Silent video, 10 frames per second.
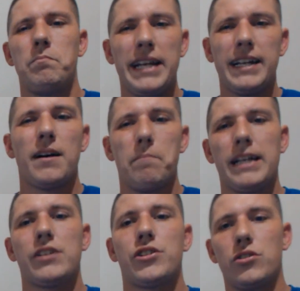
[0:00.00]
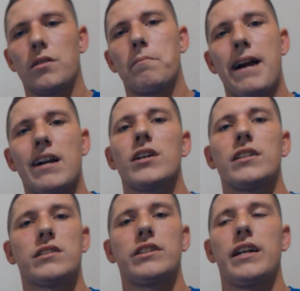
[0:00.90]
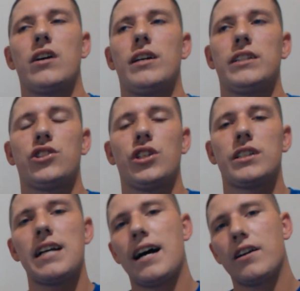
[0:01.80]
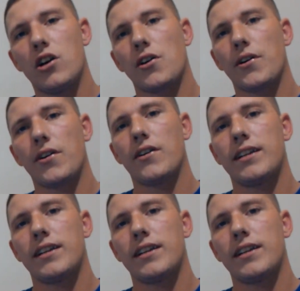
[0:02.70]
being a bitch to her parents, and it's just not her.